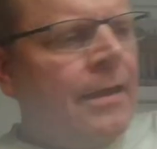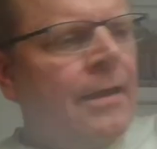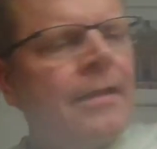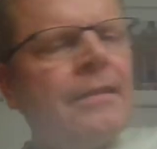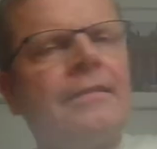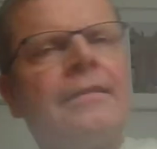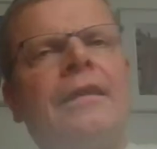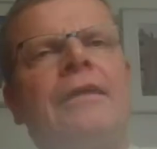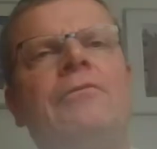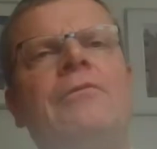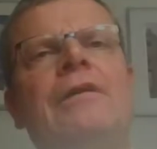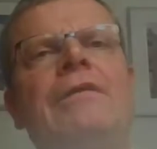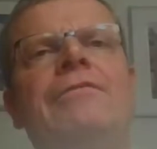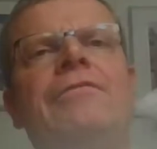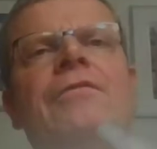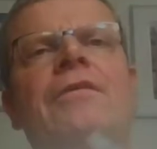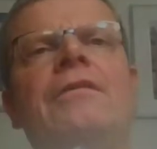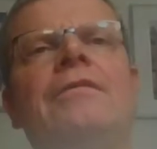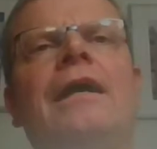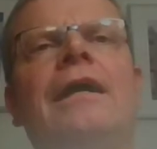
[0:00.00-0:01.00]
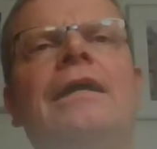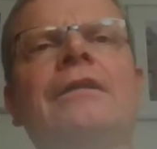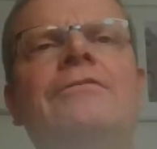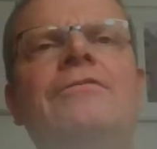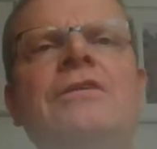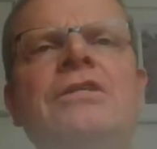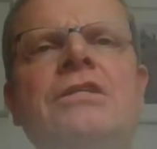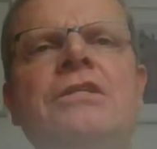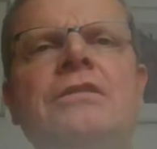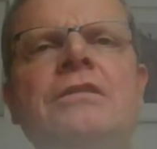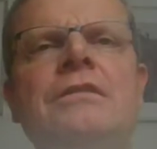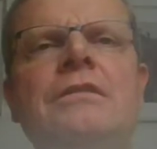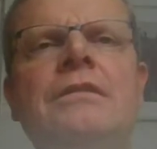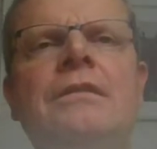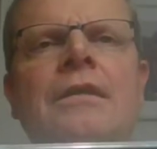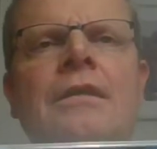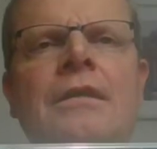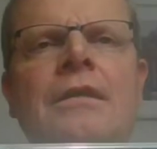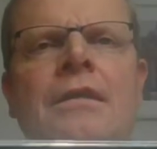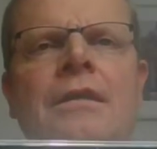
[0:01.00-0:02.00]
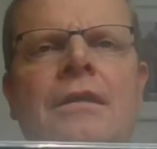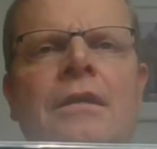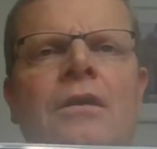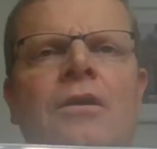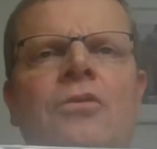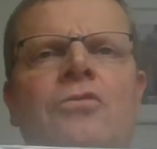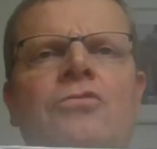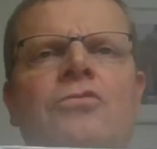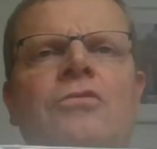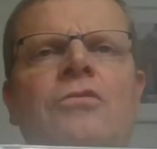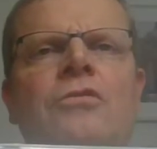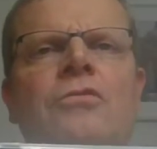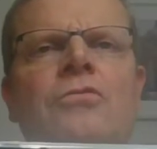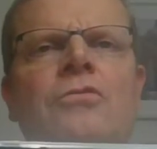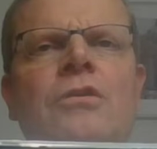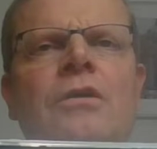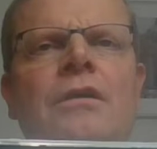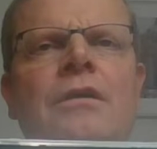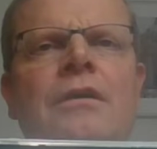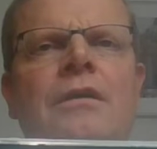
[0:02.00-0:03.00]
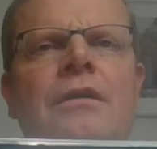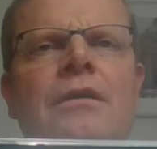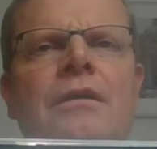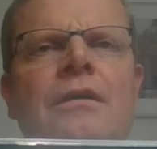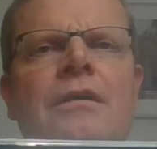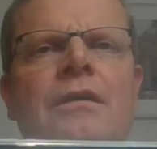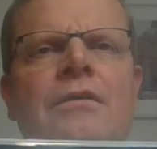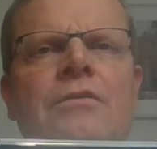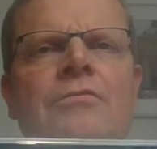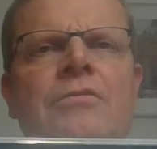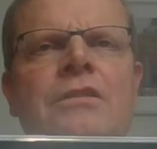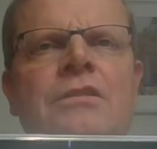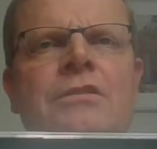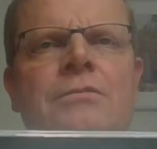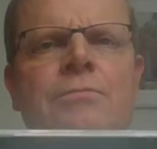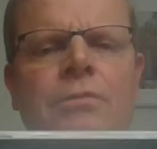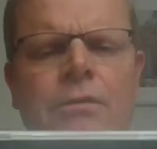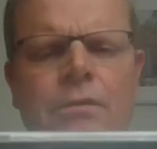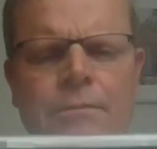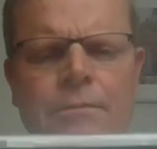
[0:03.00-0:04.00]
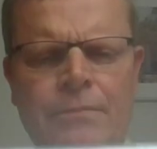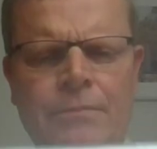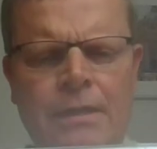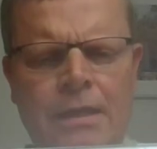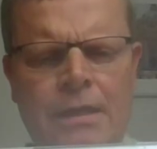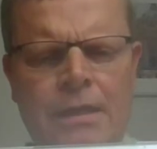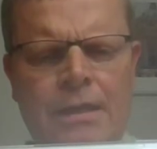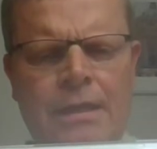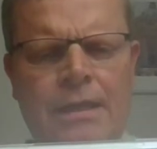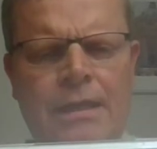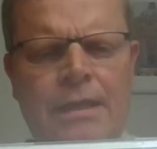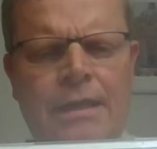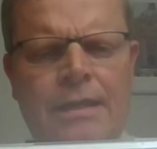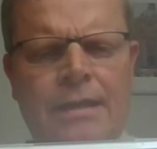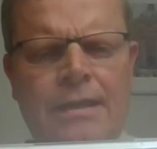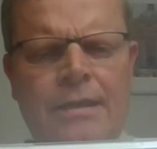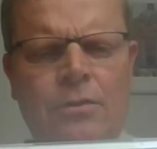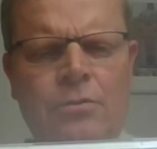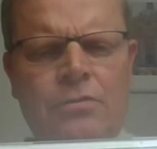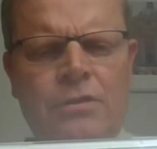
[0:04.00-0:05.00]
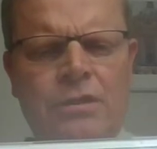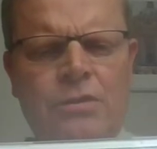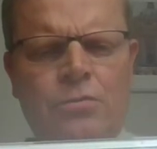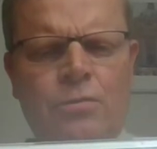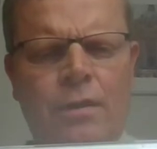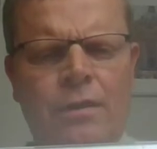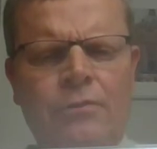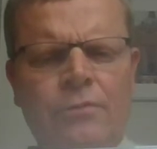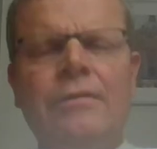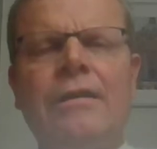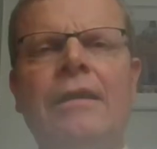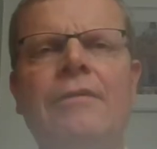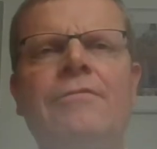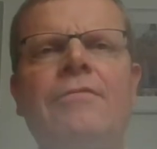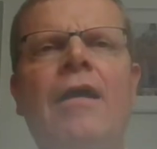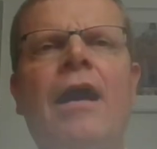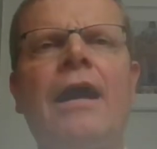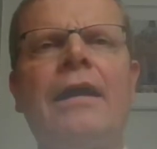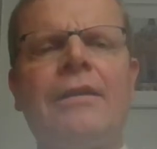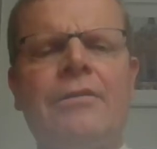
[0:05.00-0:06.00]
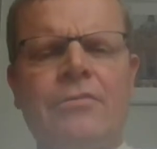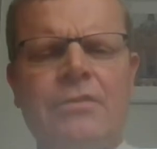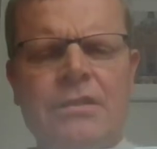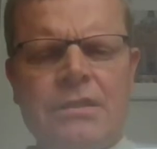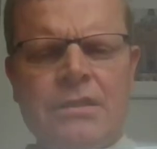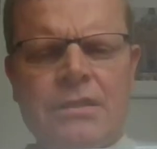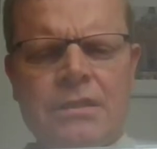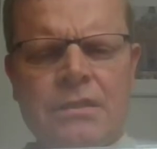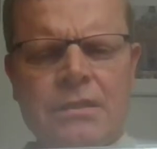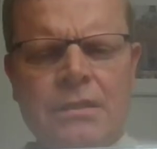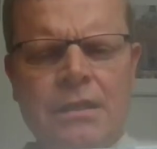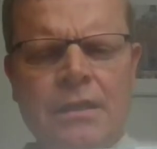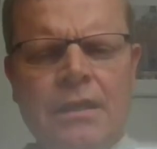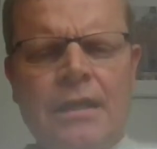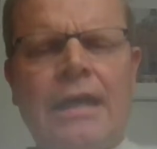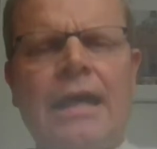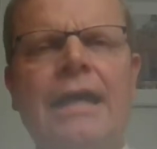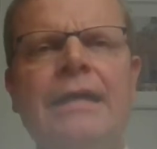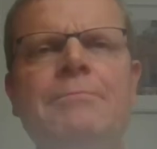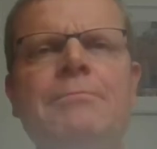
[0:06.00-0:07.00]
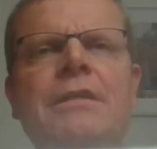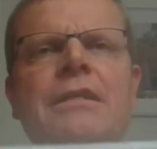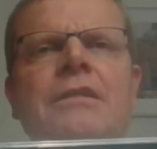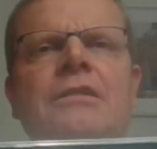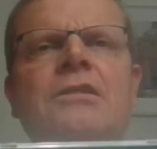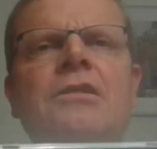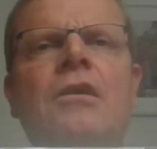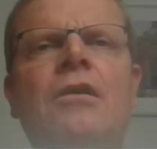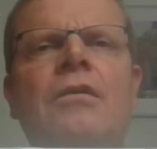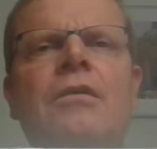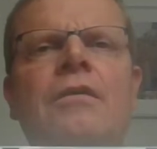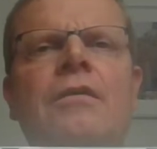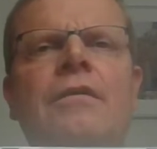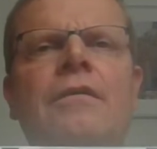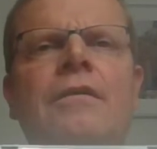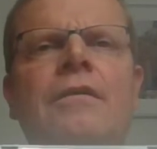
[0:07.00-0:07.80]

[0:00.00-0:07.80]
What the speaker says: Then we have Night Vision, also reasonable. On this one we have Icarus, 8 minutes long,